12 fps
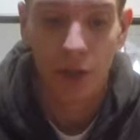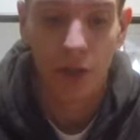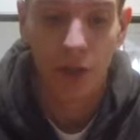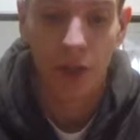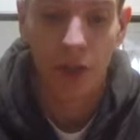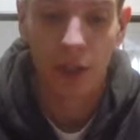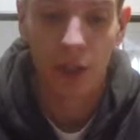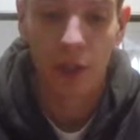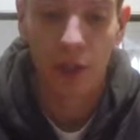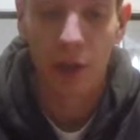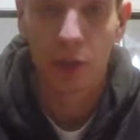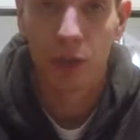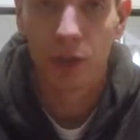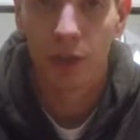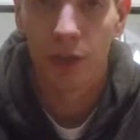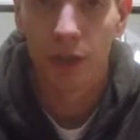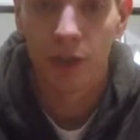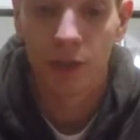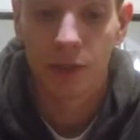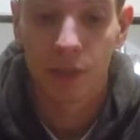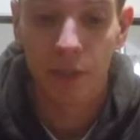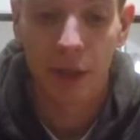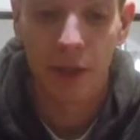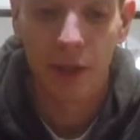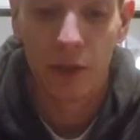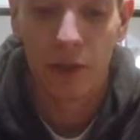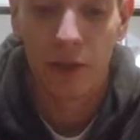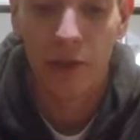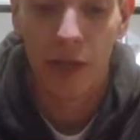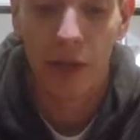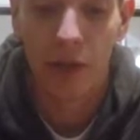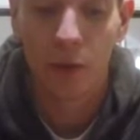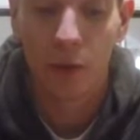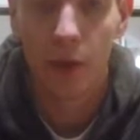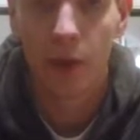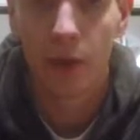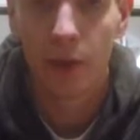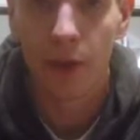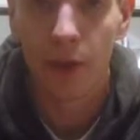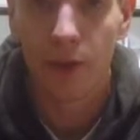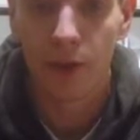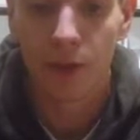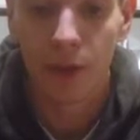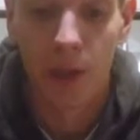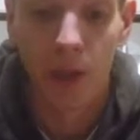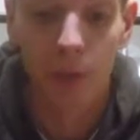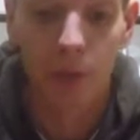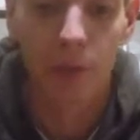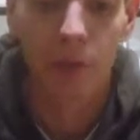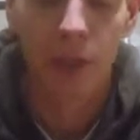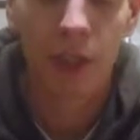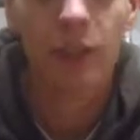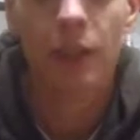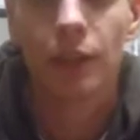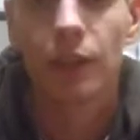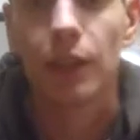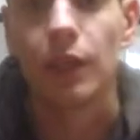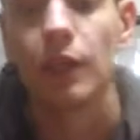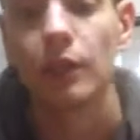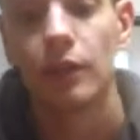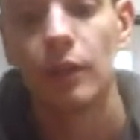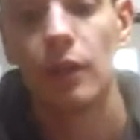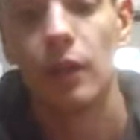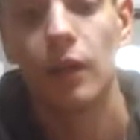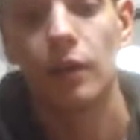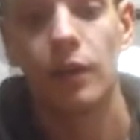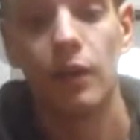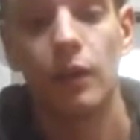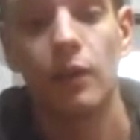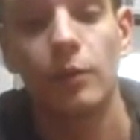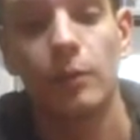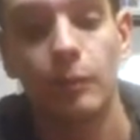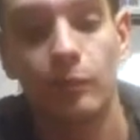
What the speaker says: you can get a Crimson Trace, made in the USA, quality laser, built into the gun of the